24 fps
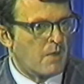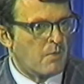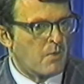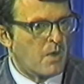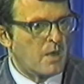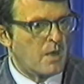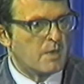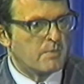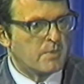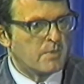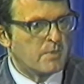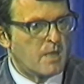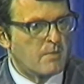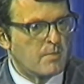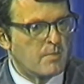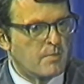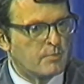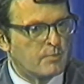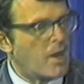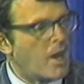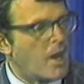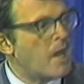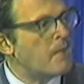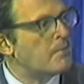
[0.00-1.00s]
wanted to become a
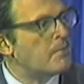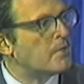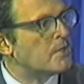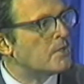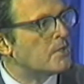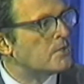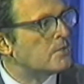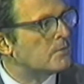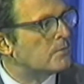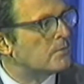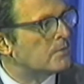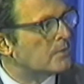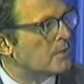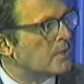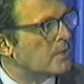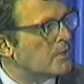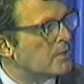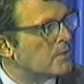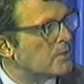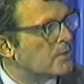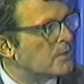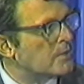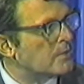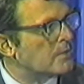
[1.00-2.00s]
primary school
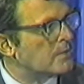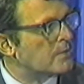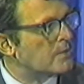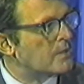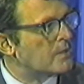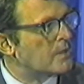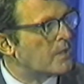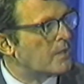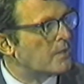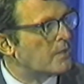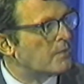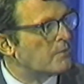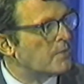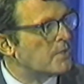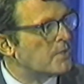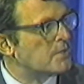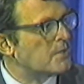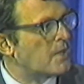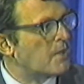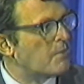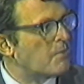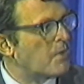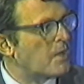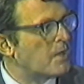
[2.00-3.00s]
teacher. The
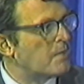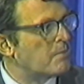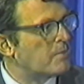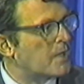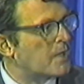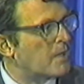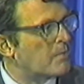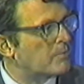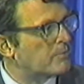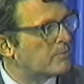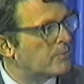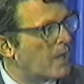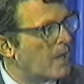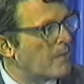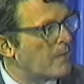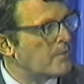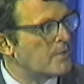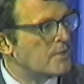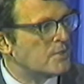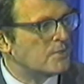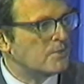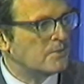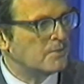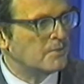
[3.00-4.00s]
reason I wanted to become a
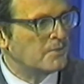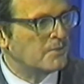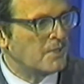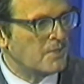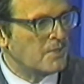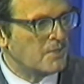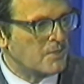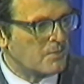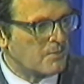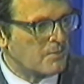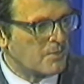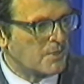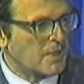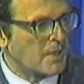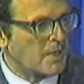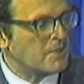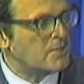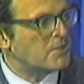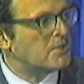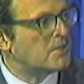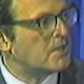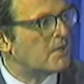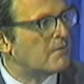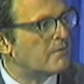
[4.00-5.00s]
primary school teacher was I
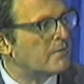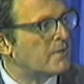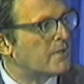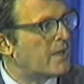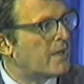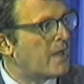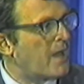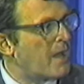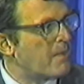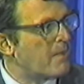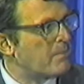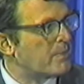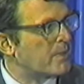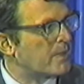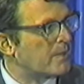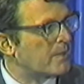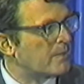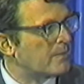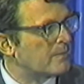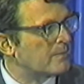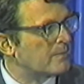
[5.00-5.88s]
discovered camping.